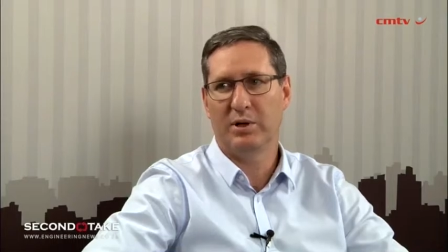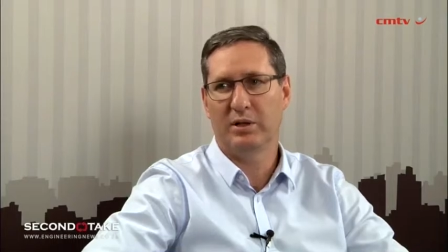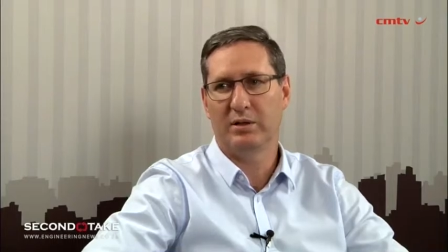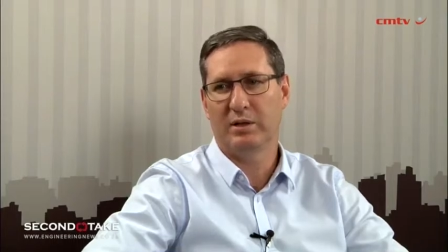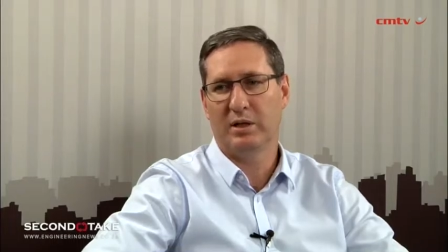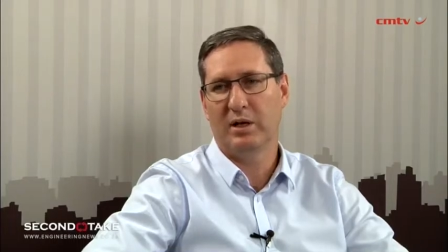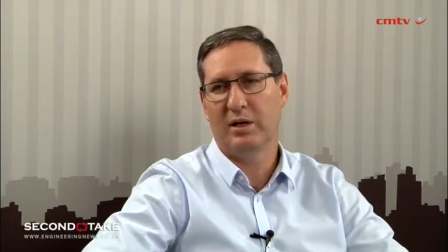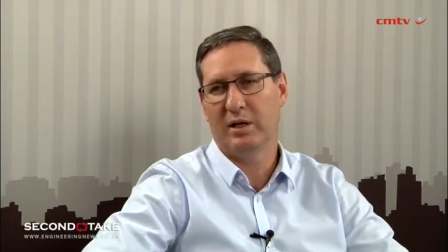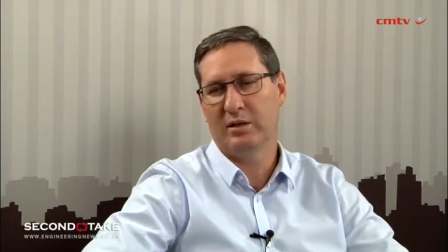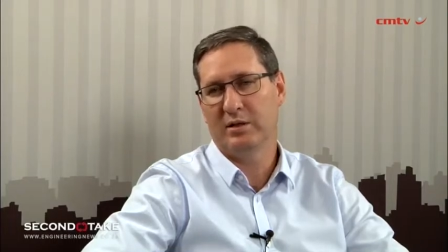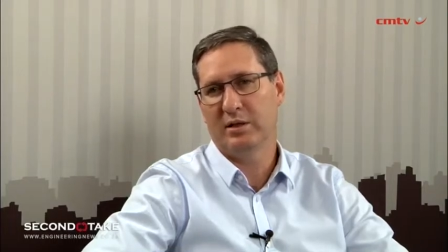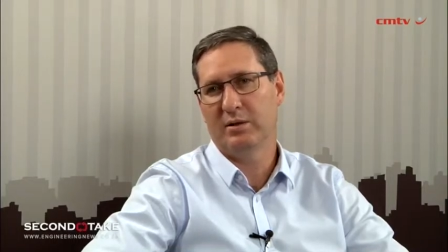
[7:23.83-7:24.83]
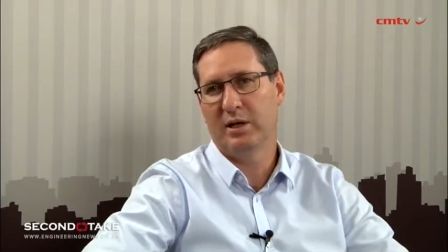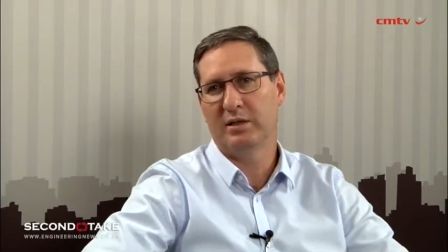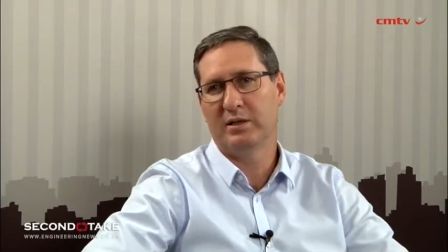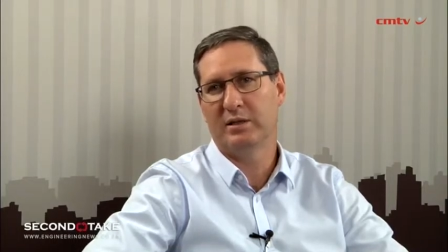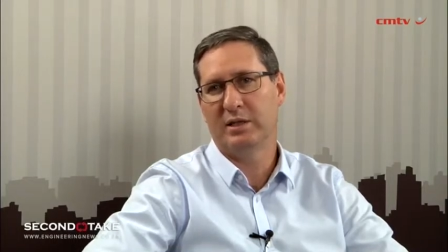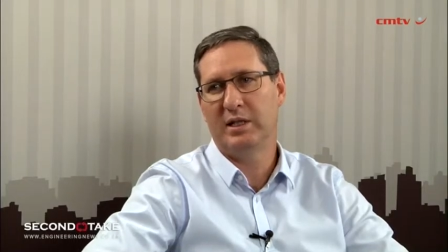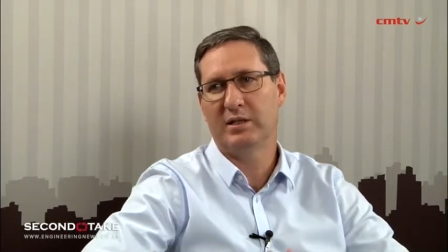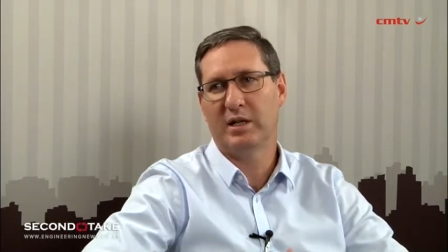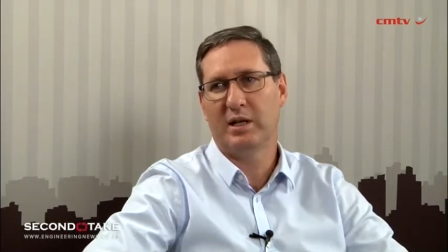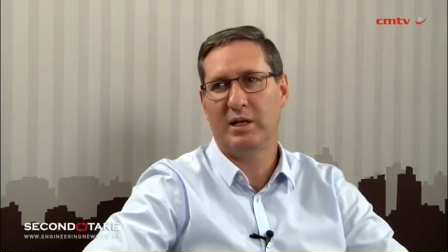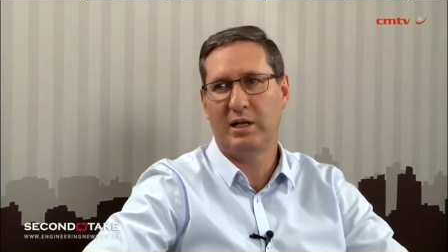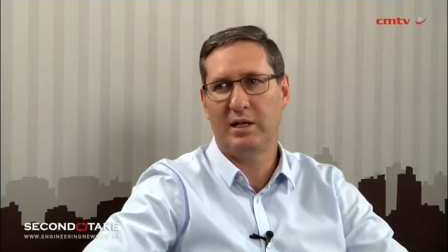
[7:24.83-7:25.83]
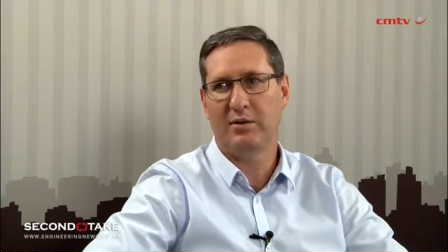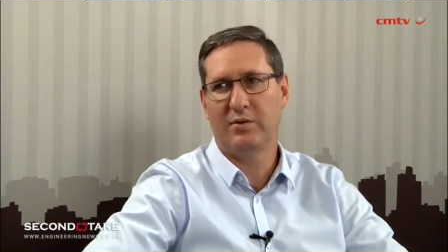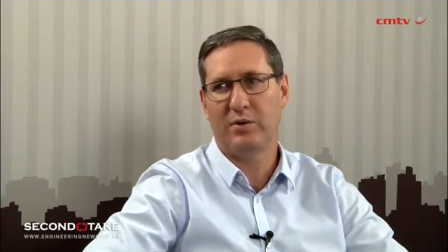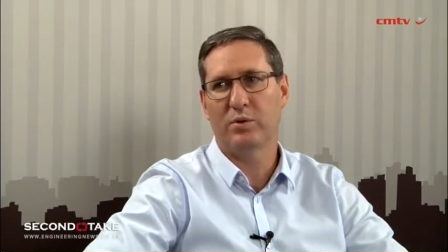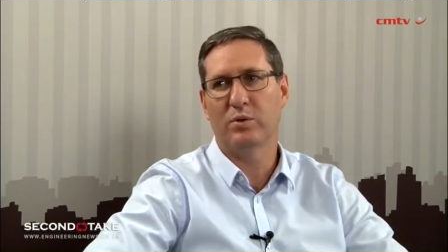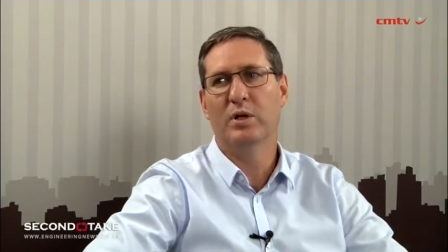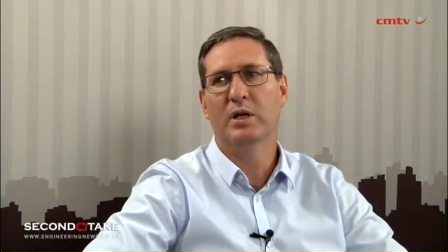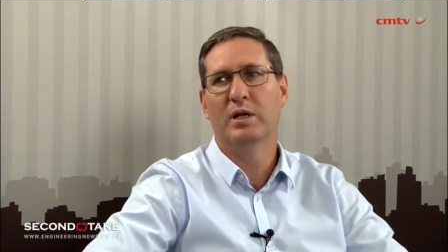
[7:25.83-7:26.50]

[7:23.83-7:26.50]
is uh, it's, a, it's seen as a cleaner fuel